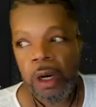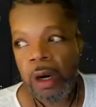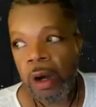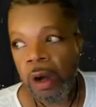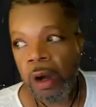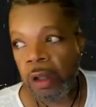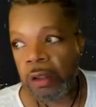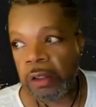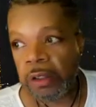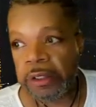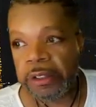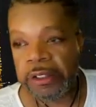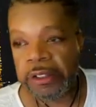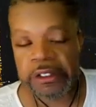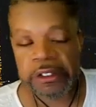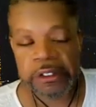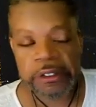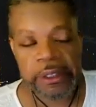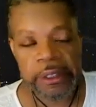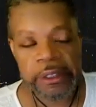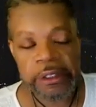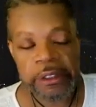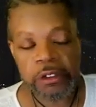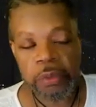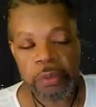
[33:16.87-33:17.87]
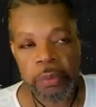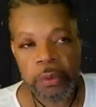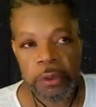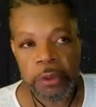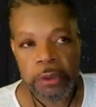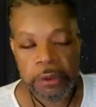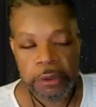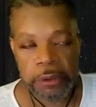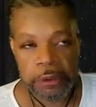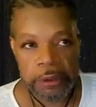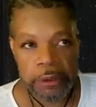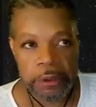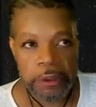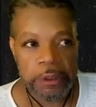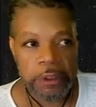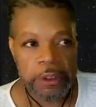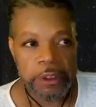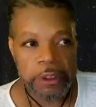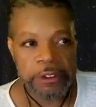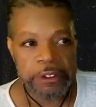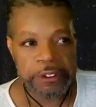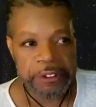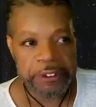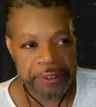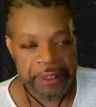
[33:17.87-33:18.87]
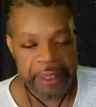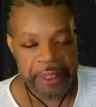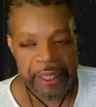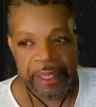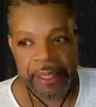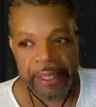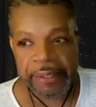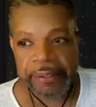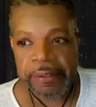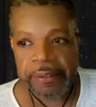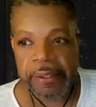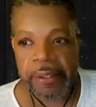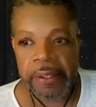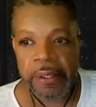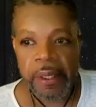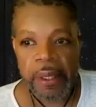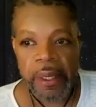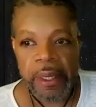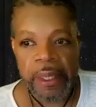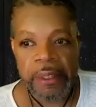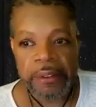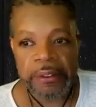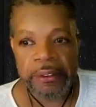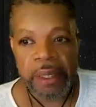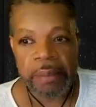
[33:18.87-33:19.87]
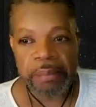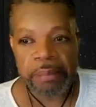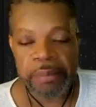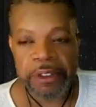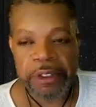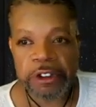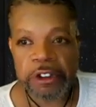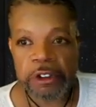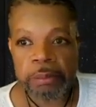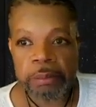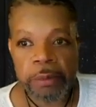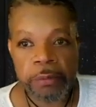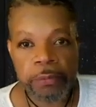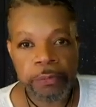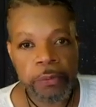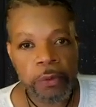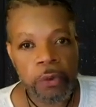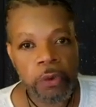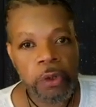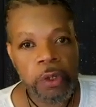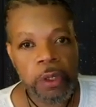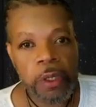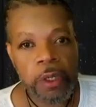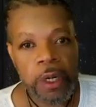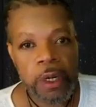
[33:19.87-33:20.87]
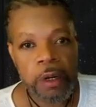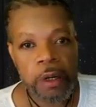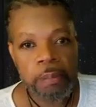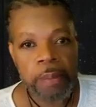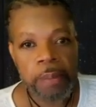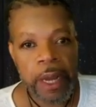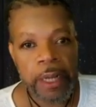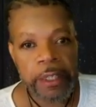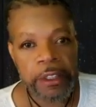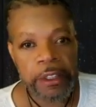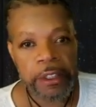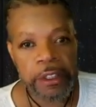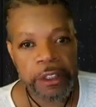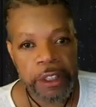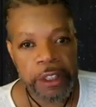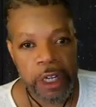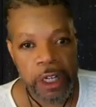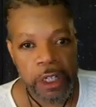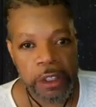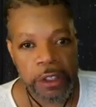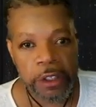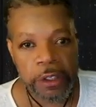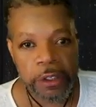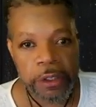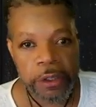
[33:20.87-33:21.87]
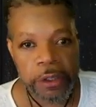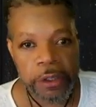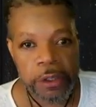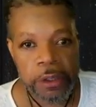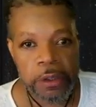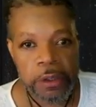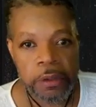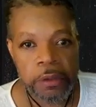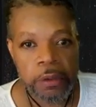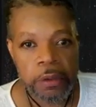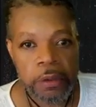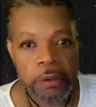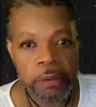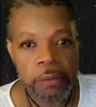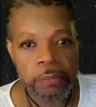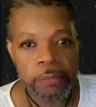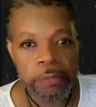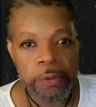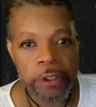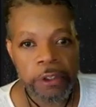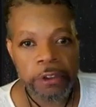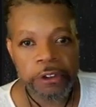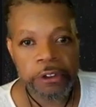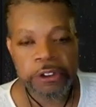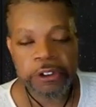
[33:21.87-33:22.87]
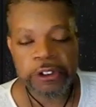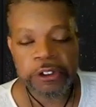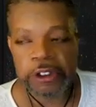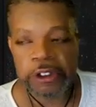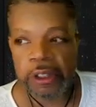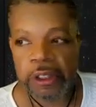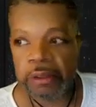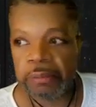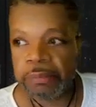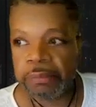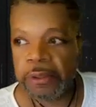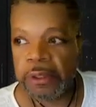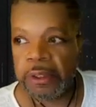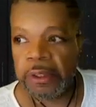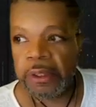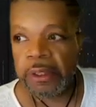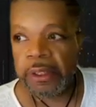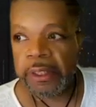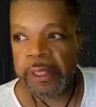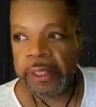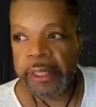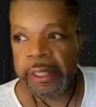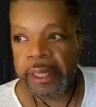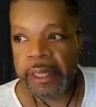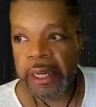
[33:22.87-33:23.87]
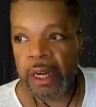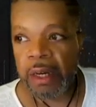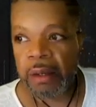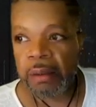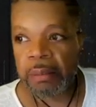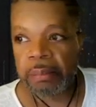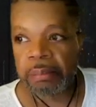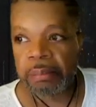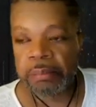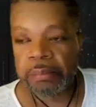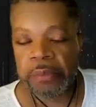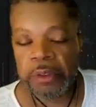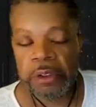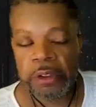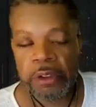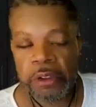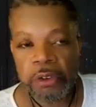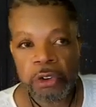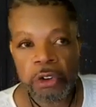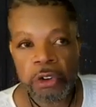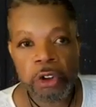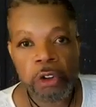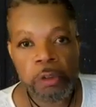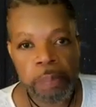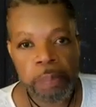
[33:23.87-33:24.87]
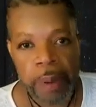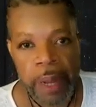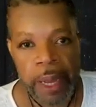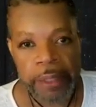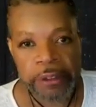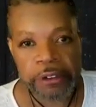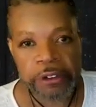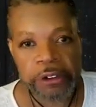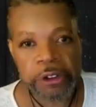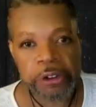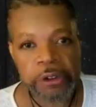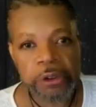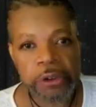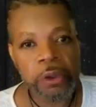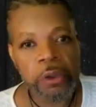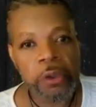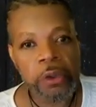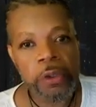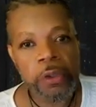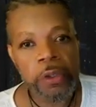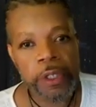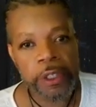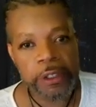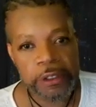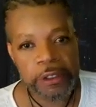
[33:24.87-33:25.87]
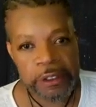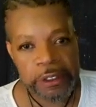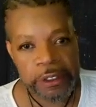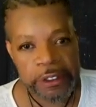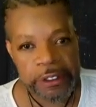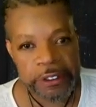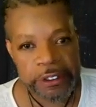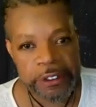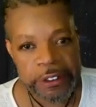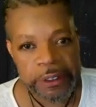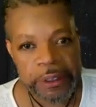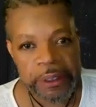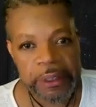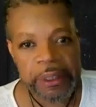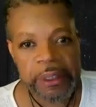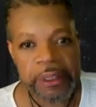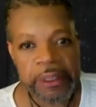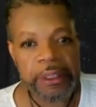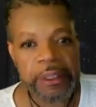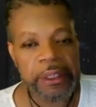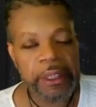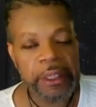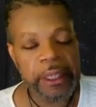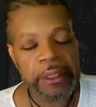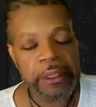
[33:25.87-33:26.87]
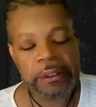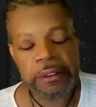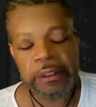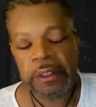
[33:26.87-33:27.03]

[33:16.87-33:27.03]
all of these things were said, as I mentioned before, by the younger versions of a Tupac Shakur and Eazy-E